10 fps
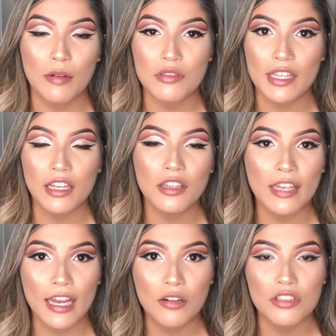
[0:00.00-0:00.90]
I was laying on the
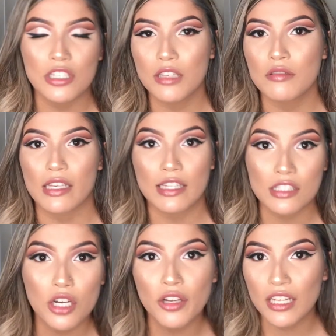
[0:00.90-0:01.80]
couch and he was like, let's
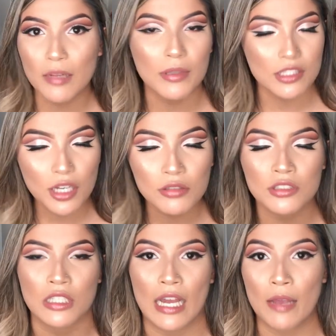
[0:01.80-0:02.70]
go, get up, let's go.
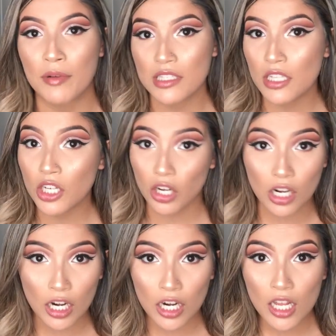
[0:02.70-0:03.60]
So I went to the
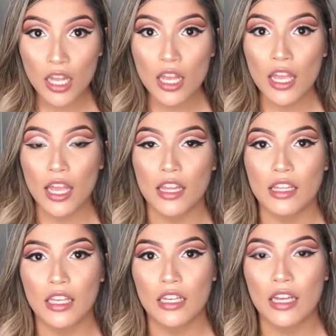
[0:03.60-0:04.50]
car and
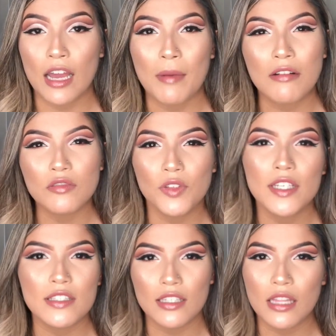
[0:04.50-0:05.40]
then I was
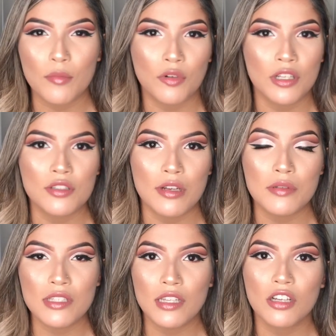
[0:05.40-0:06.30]
feeling sick that morning. So I
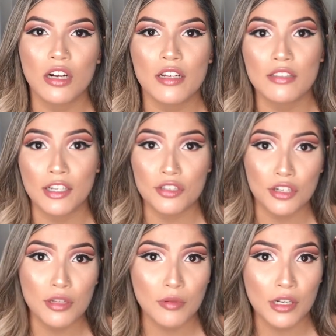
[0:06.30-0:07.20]
was sitting in the car. He's like, are you
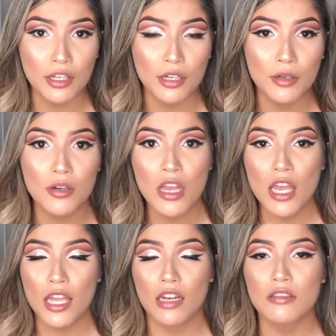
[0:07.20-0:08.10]
sure you want to go?
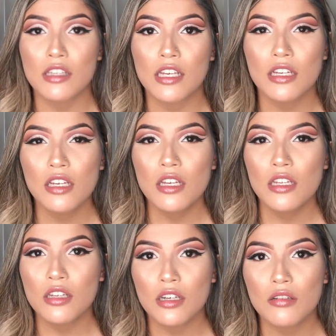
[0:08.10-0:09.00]
And I was like,
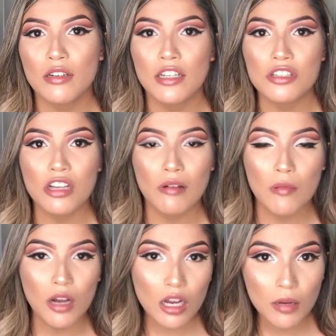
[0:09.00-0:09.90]
no, can I just call
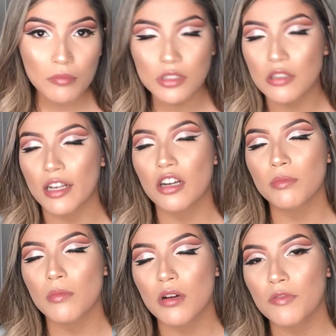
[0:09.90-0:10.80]
my mom? So I called
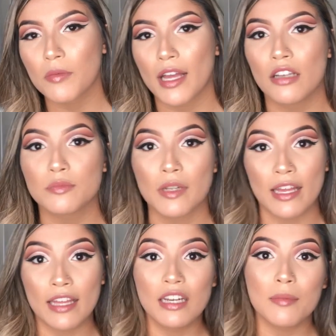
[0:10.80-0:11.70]
my mom from the house, but I
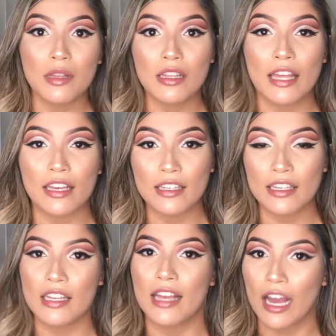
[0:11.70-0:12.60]
ended up like
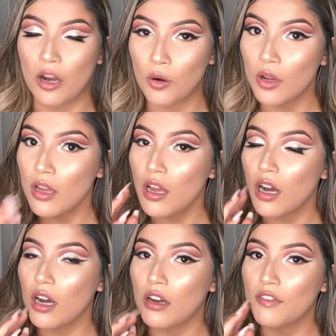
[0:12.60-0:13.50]
getting out
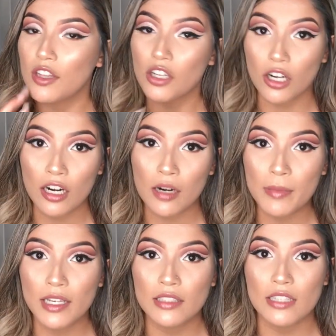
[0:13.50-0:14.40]
of the car
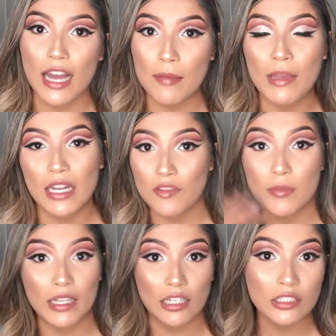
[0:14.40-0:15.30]
because I made
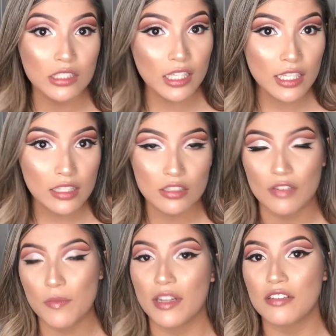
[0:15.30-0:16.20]
everybody else late. So
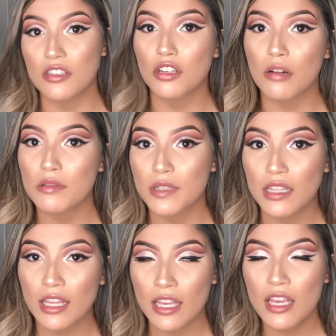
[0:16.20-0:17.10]
everybody else in the car was
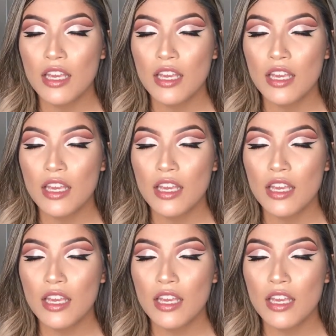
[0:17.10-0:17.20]
running late.